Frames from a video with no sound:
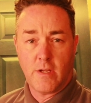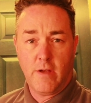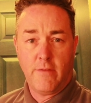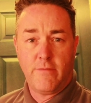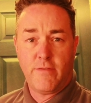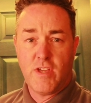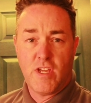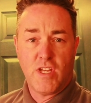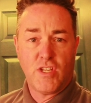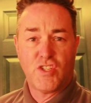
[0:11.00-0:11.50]
of
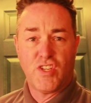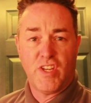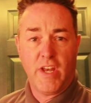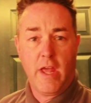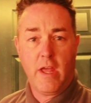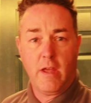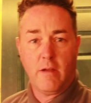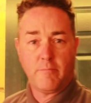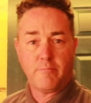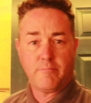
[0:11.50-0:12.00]
the
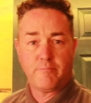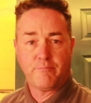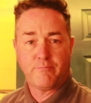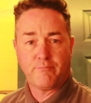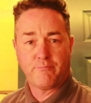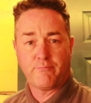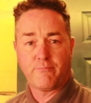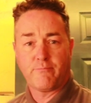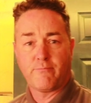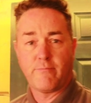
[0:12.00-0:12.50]
internet.
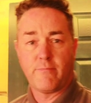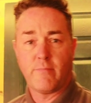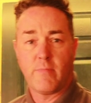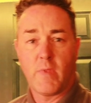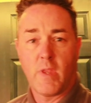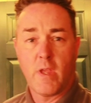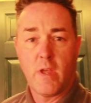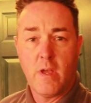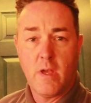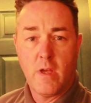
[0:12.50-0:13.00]

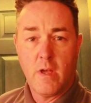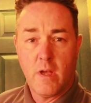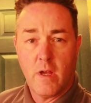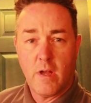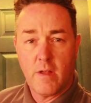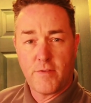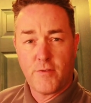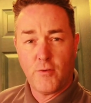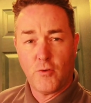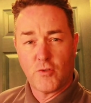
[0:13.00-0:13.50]

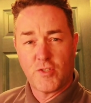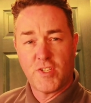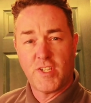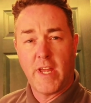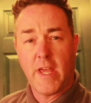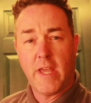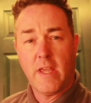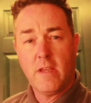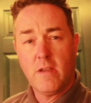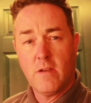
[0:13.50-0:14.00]
I thought
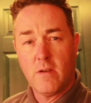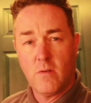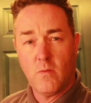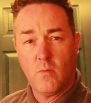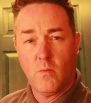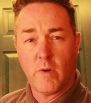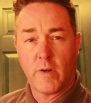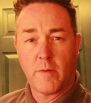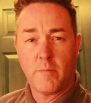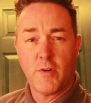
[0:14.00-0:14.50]
today
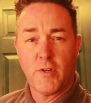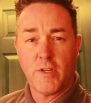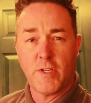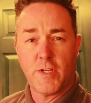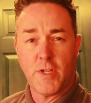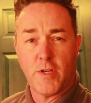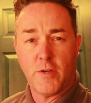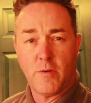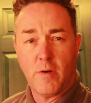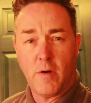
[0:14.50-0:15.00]
what I'm going to
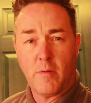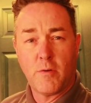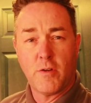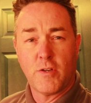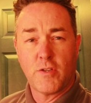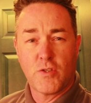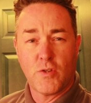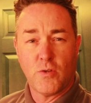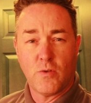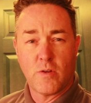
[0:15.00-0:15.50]
do, I'm going
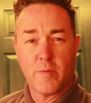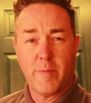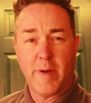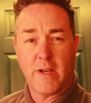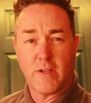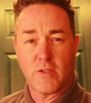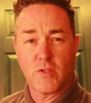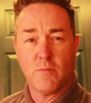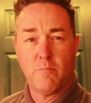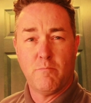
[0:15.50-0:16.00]
to talk
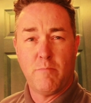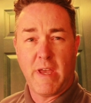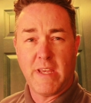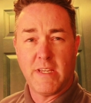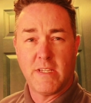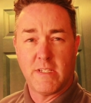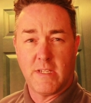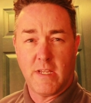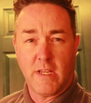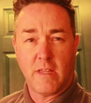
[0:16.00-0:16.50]
about some
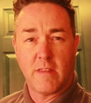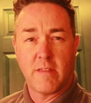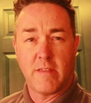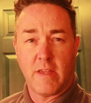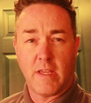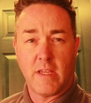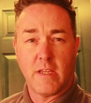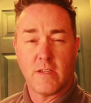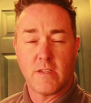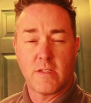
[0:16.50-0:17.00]
basic
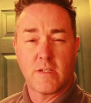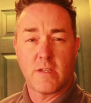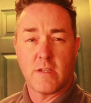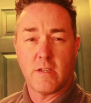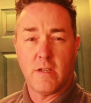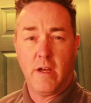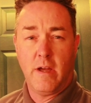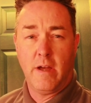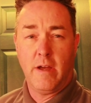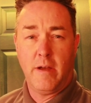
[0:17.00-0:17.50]
things.
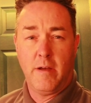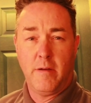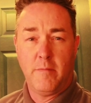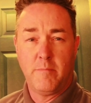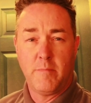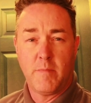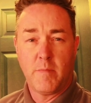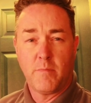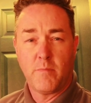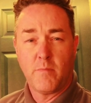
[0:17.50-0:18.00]

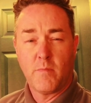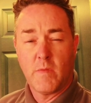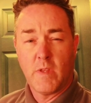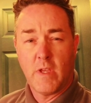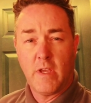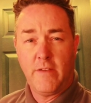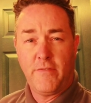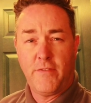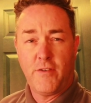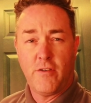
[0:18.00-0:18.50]
Um,
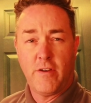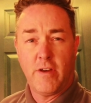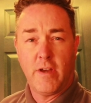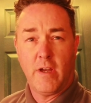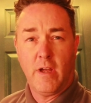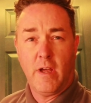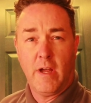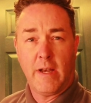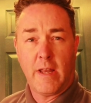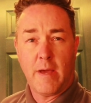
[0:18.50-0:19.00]
if you're
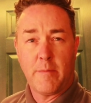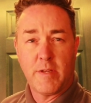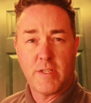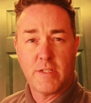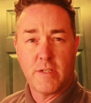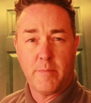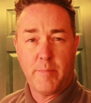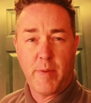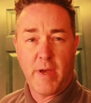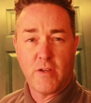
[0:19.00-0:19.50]
an
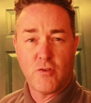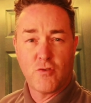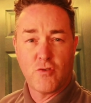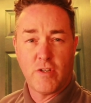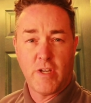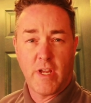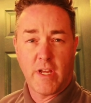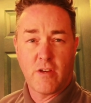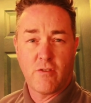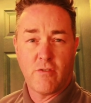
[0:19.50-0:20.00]
amateur painter
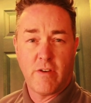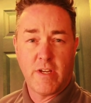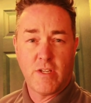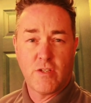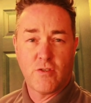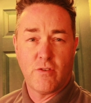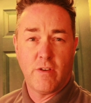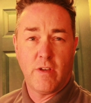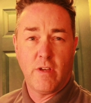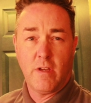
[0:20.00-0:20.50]
and
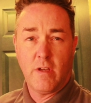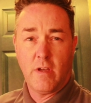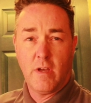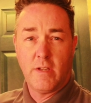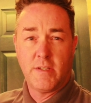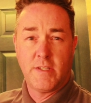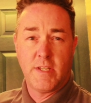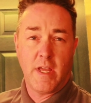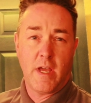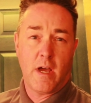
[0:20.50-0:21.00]
decorator, a
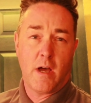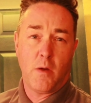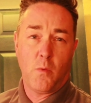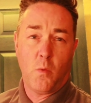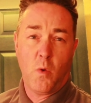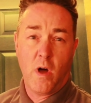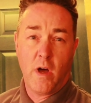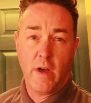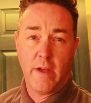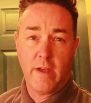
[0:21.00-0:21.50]
D I
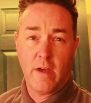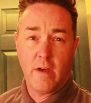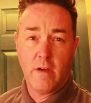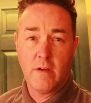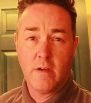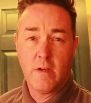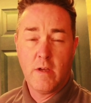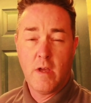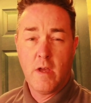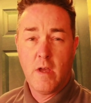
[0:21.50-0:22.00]
Y er,
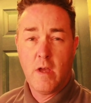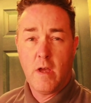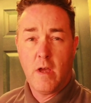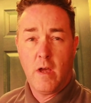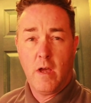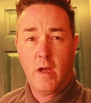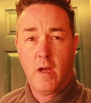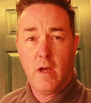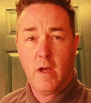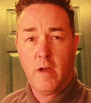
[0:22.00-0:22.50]

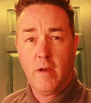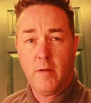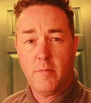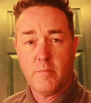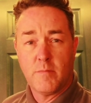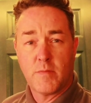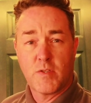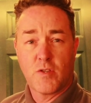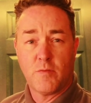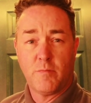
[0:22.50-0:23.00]

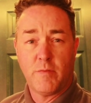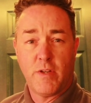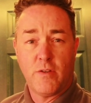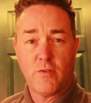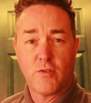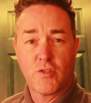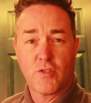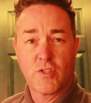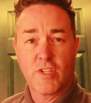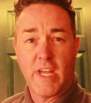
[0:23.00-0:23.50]
um, somebody who's
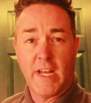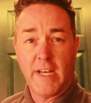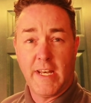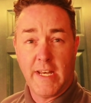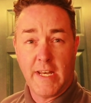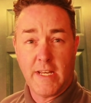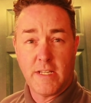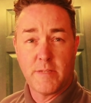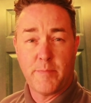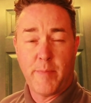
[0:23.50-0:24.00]
just getting
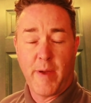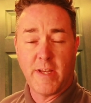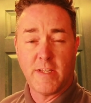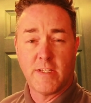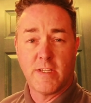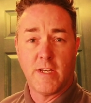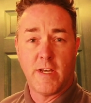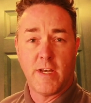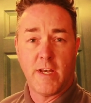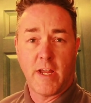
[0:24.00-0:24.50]
into
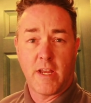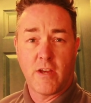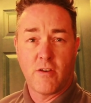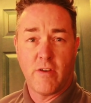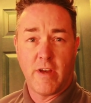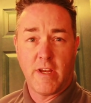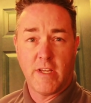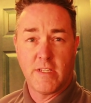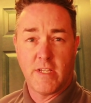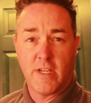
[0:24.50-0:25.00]
painting and
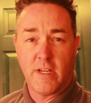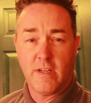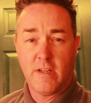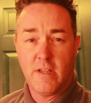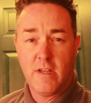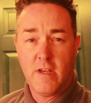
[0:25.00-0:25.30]
decorating,